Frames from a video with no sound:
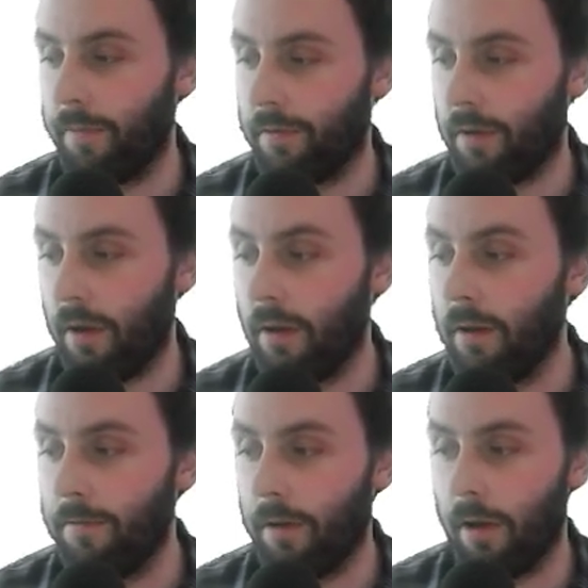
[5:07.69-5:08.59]
So
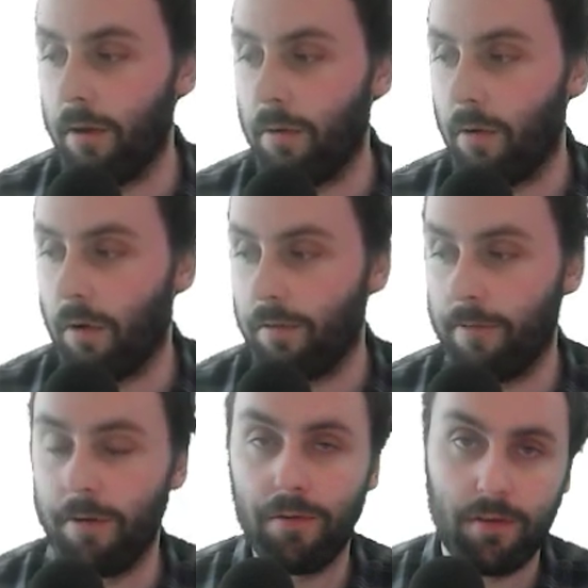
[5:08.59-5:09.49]
if you go onto the
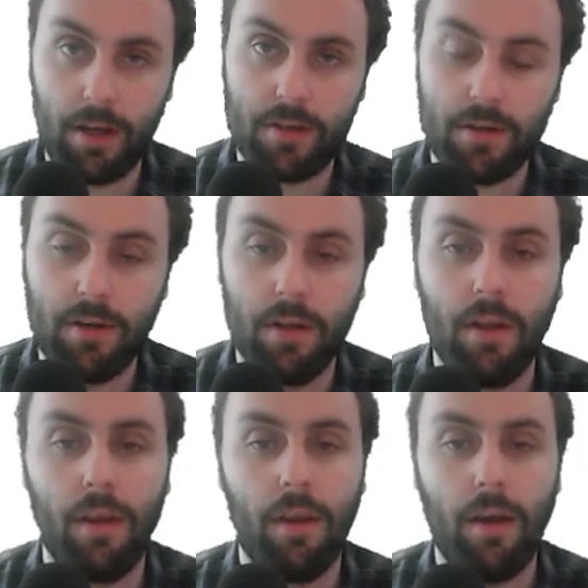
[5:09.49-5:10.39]
filter section,
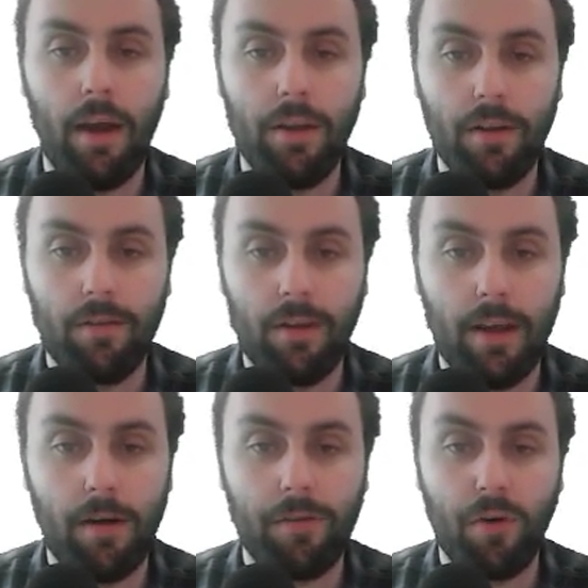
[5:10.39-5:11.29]
and you can see
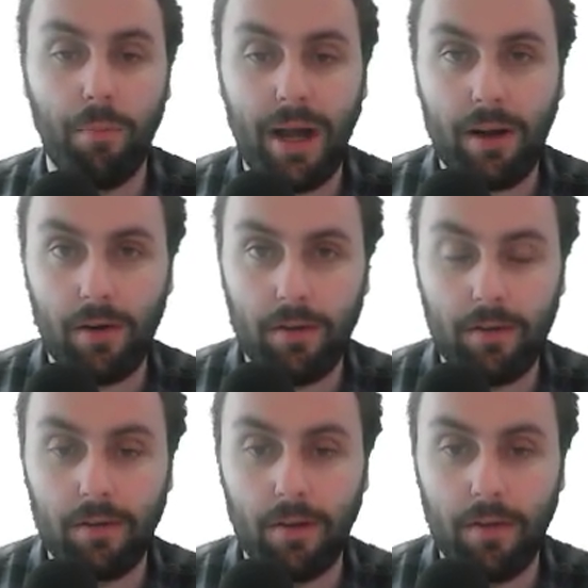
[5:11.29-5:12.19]
here it's got back
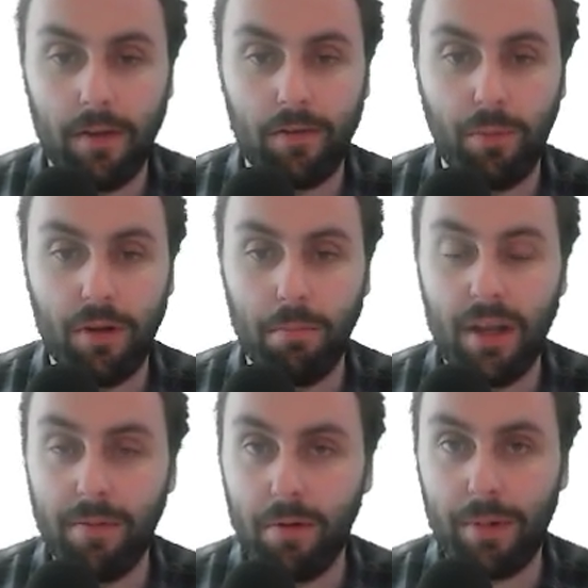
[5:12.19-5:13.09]
odds, this will be the
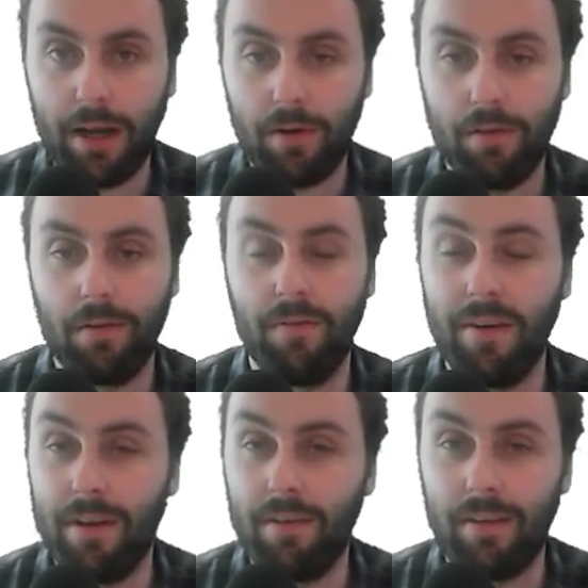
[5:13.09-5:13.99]
minimum back odds. So at the
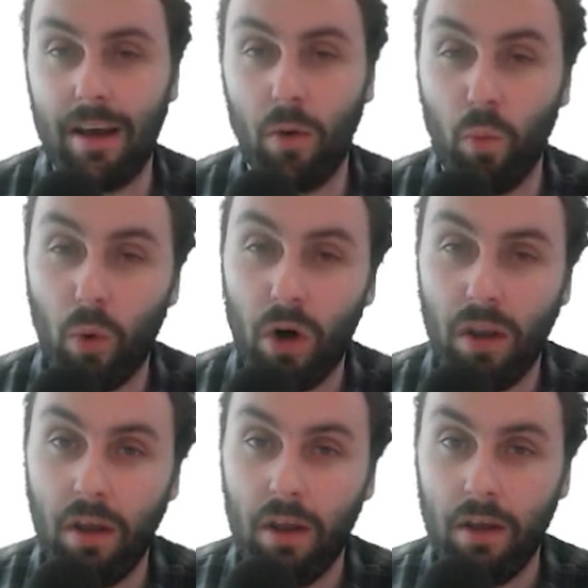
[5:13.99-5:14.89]
moment it's set at 1.